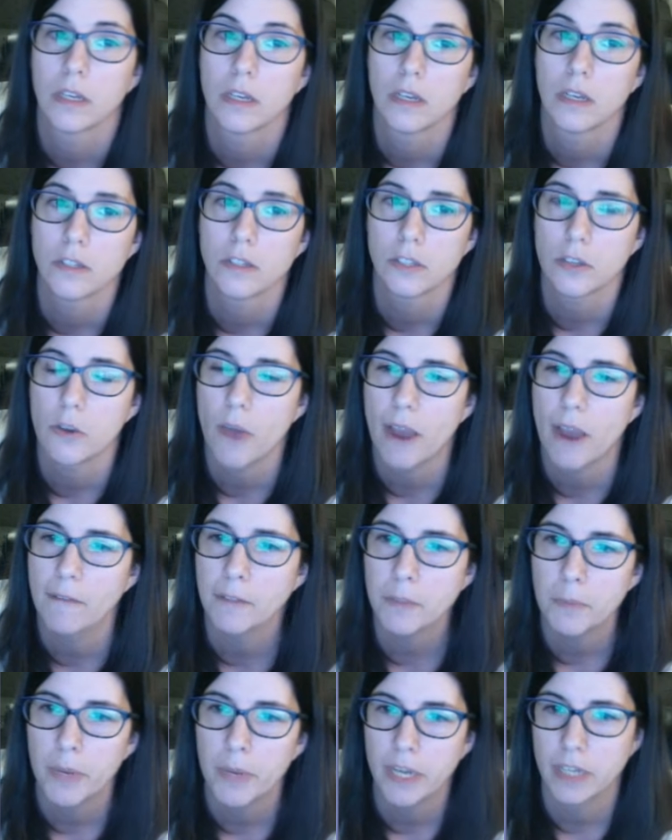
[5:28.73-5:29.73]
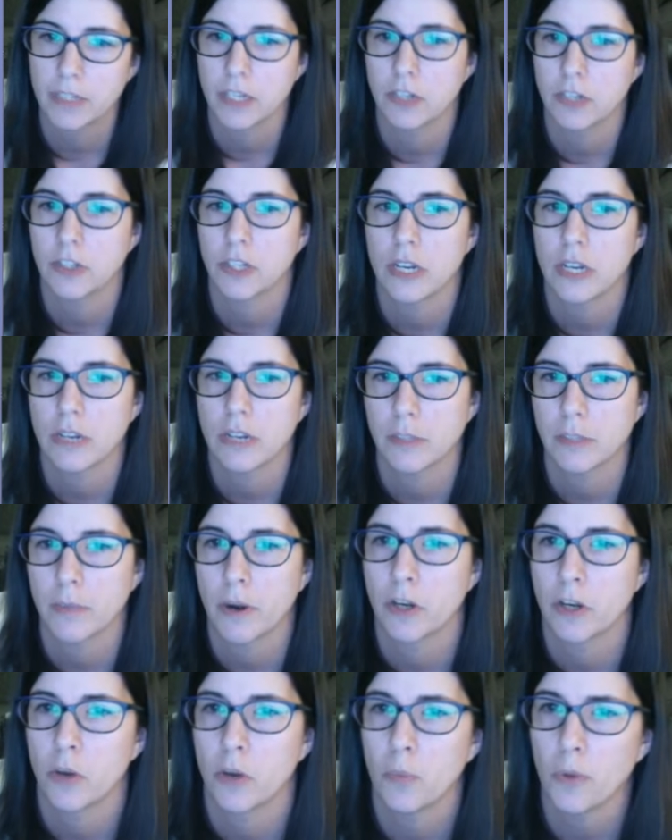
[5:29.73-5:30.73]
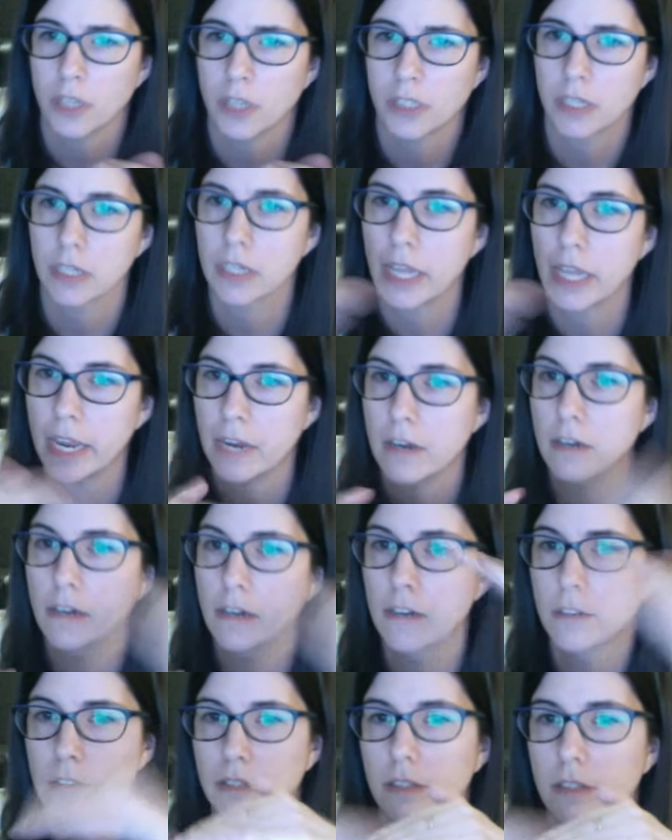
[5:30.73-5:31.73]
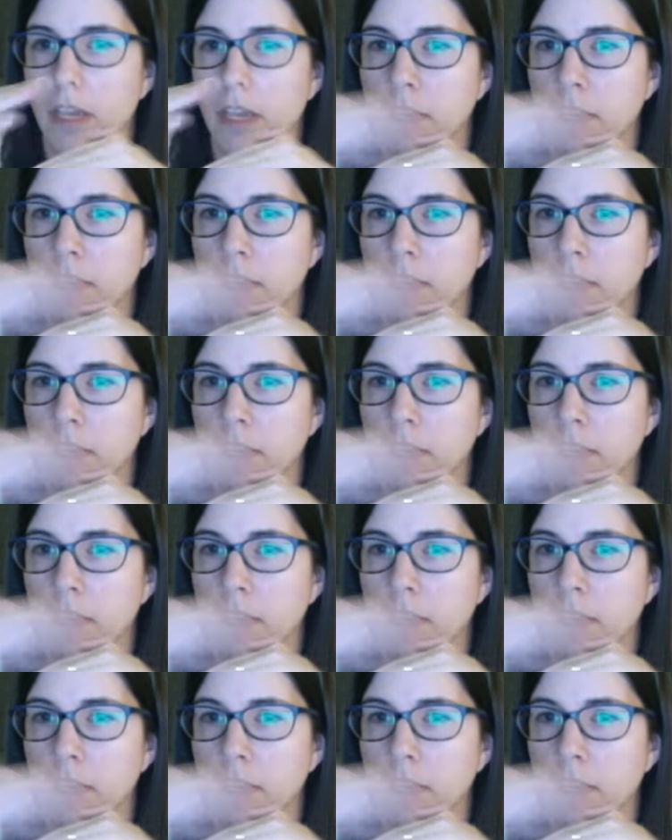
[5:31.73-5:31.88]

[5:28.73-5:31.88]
So you have to pay attention in Smart Notebook to layers.